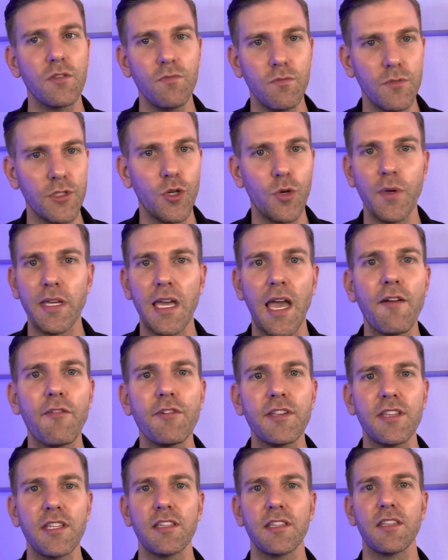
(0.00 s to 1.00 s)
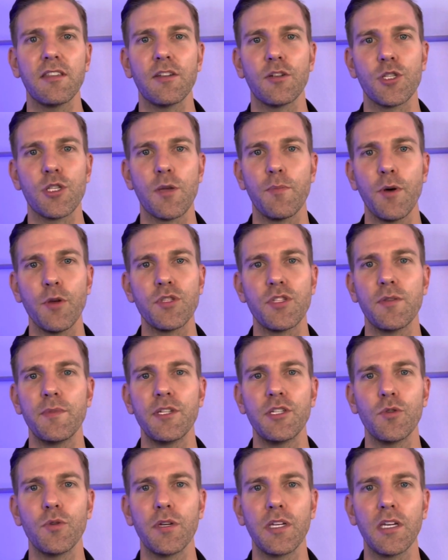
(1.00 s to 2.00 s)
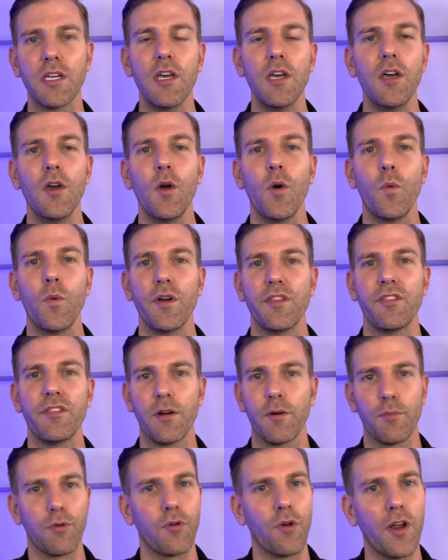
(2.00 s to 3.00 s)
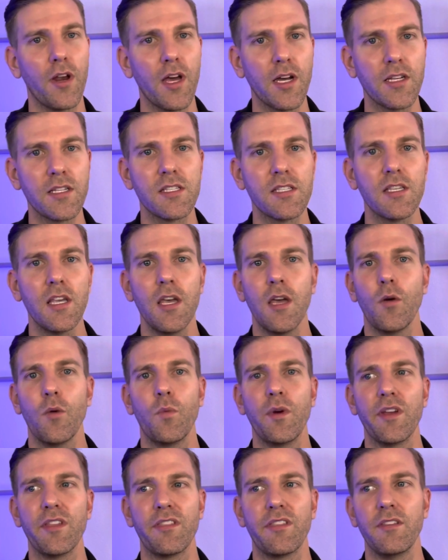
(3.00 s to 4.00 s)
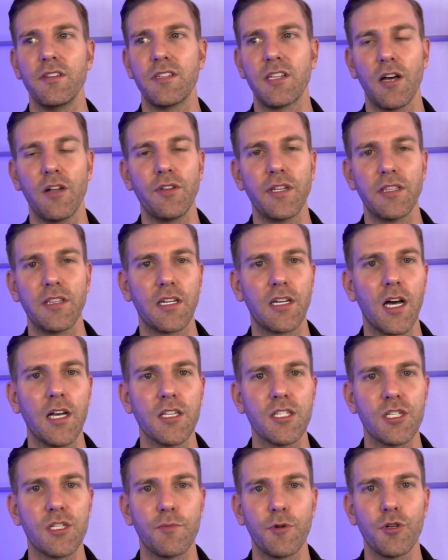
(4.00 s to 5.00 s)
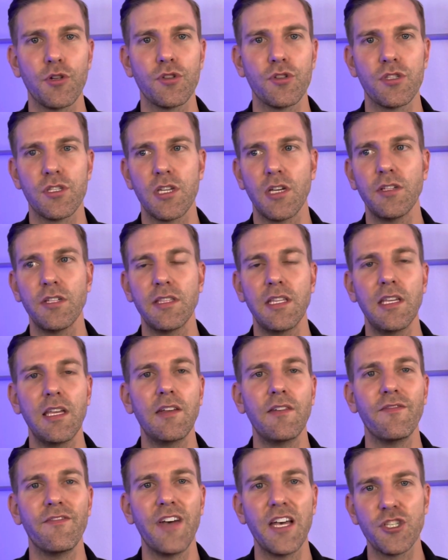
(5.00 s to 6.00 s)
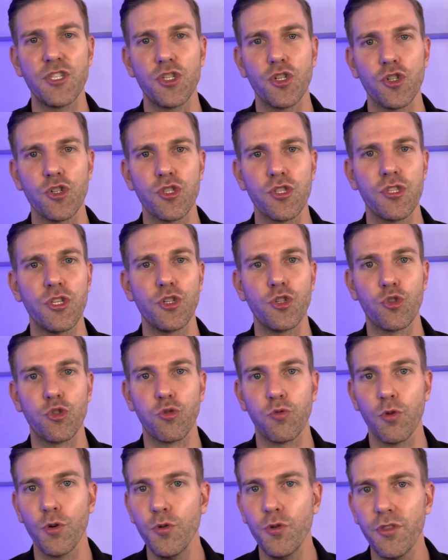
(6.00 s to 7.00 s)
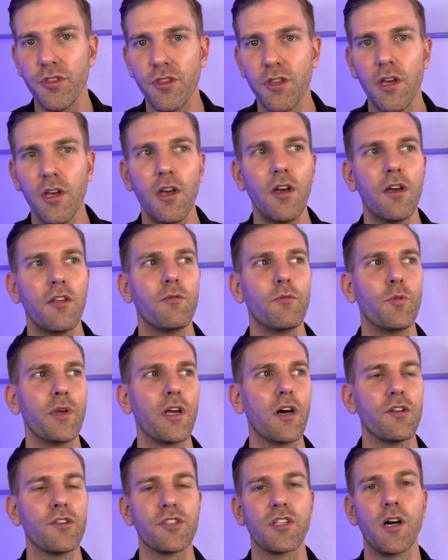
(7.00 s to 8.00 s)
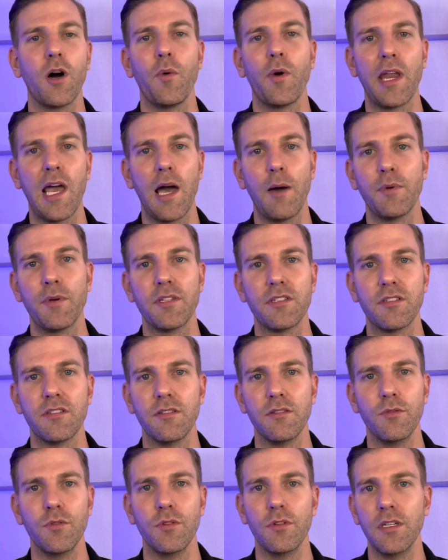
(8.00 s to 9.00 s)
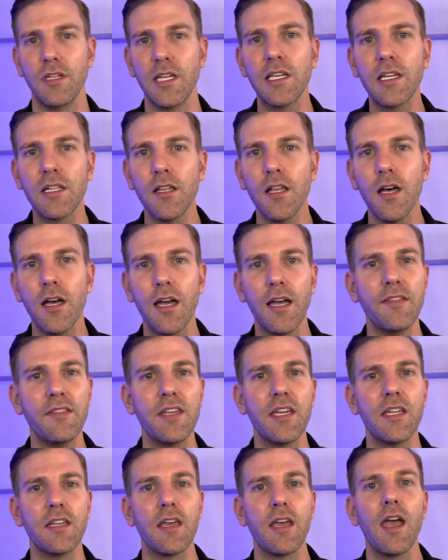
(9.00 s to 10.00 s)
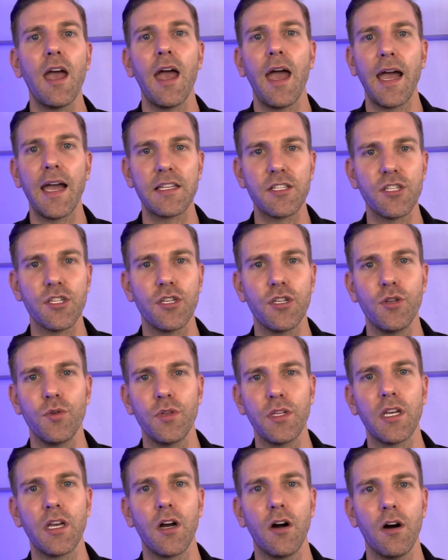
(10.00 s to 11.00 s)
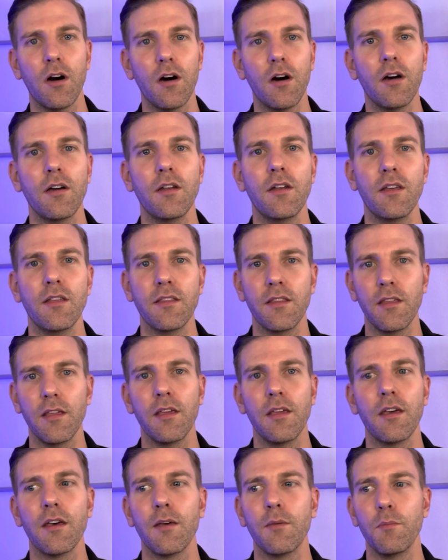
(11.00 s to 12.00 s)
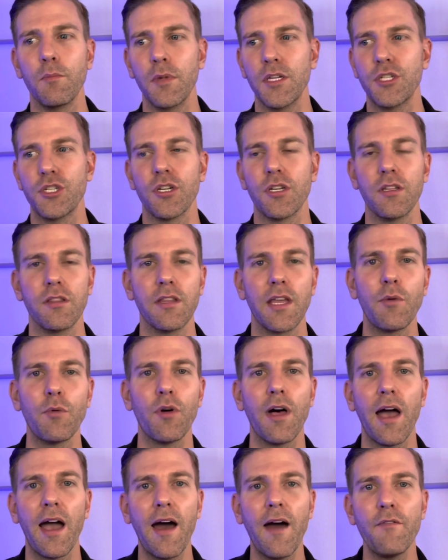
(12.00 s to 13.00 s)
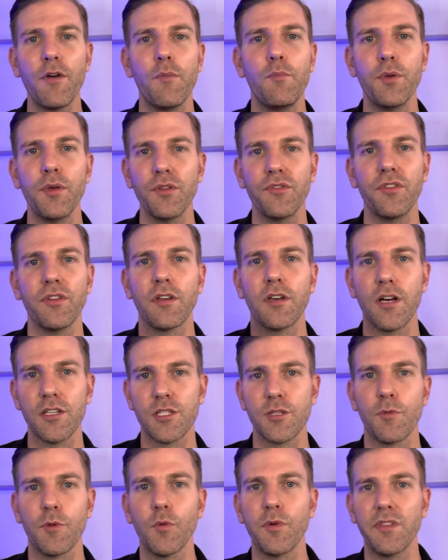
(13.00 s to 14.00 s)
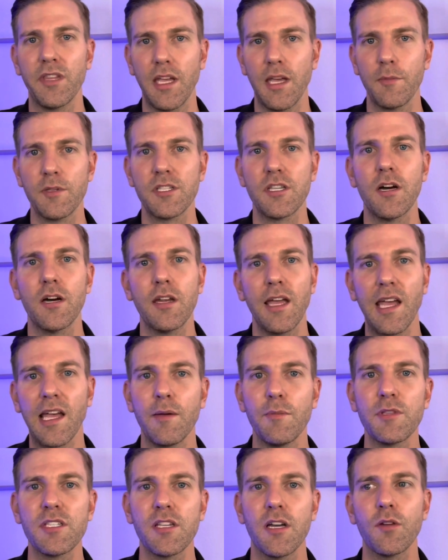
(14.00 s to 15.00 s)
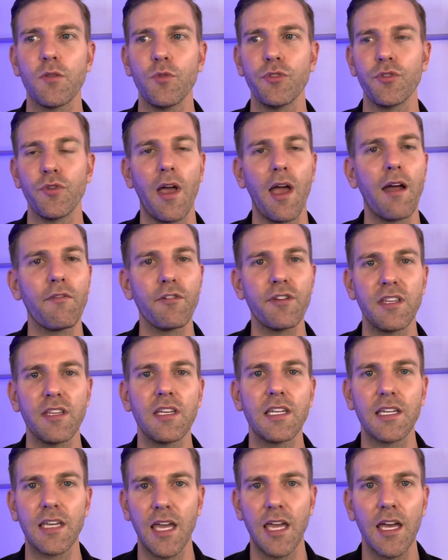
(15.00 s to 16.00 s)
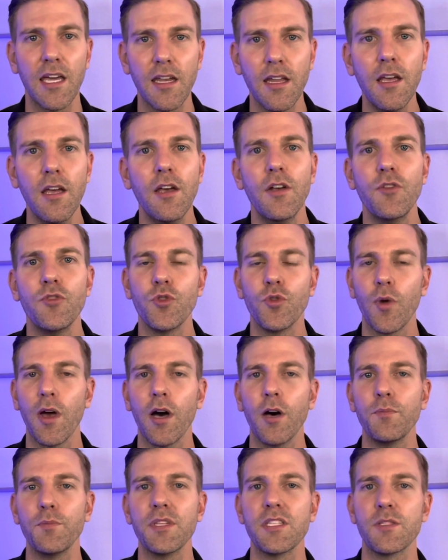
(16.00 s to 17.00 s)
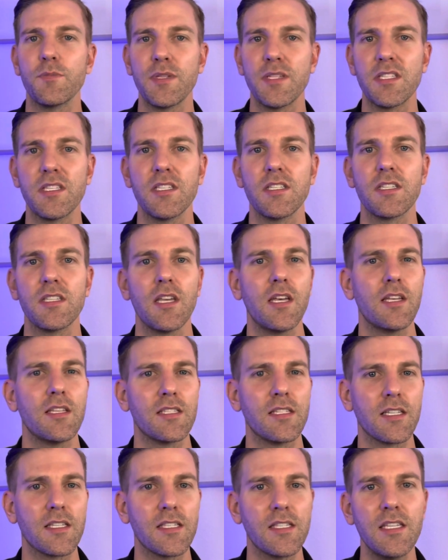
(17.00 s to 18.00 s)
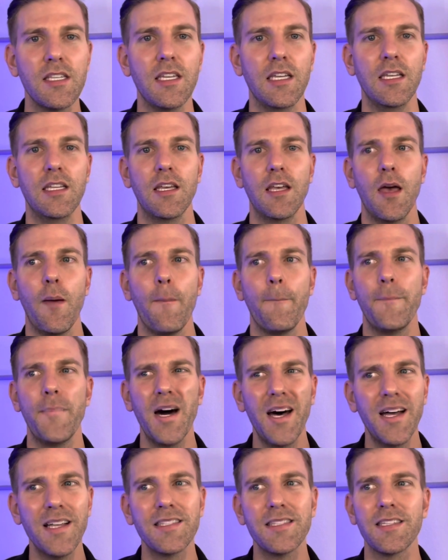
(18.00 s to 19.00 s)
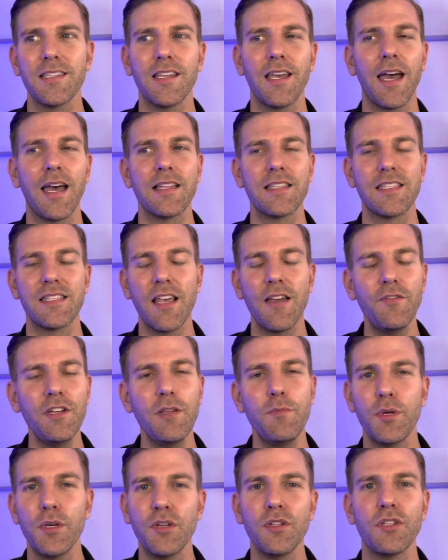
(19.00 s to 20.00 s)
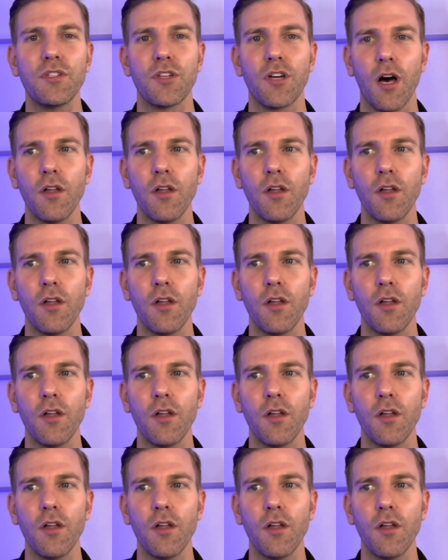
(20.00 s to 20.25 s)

doing everything that they're supposed to be doing with their products, with telling the customers, telling the investors the truth. We all saw what happened to Nikola, and then executing on the mission. They will have a built-in customer with Amazon. Amazon will do everything it can to help this business succeed. But at $70 billion,